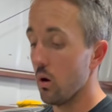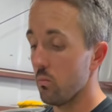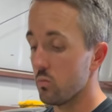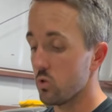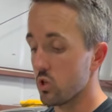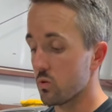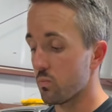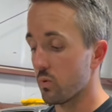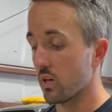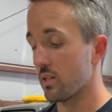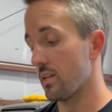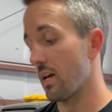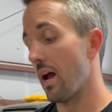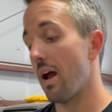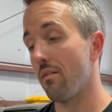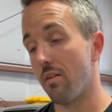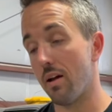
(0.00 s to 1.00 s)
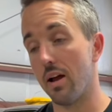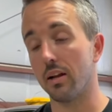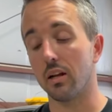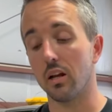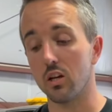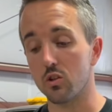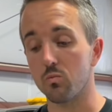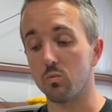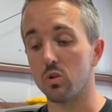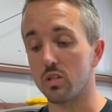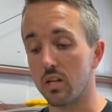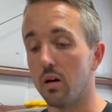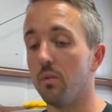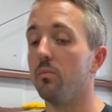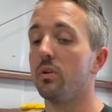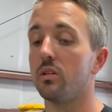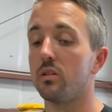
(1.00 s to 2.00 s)
just because I have had customers
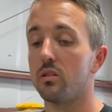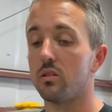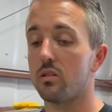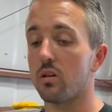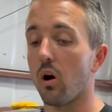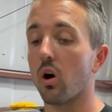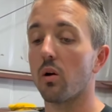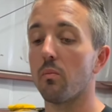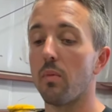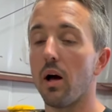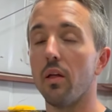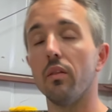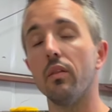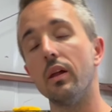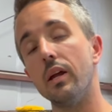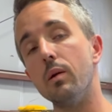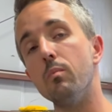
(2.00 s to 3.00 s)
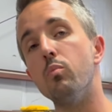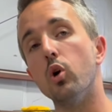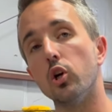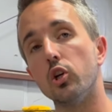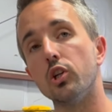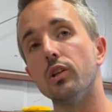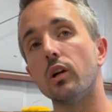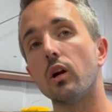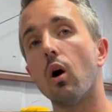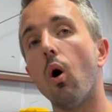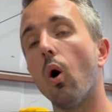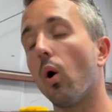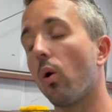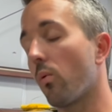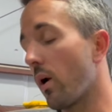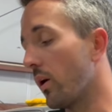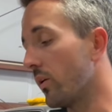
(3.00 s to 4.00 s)
talk about it pushing the
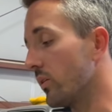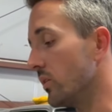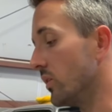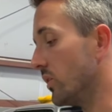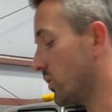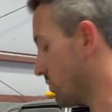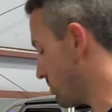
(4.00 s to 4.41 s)
car around a little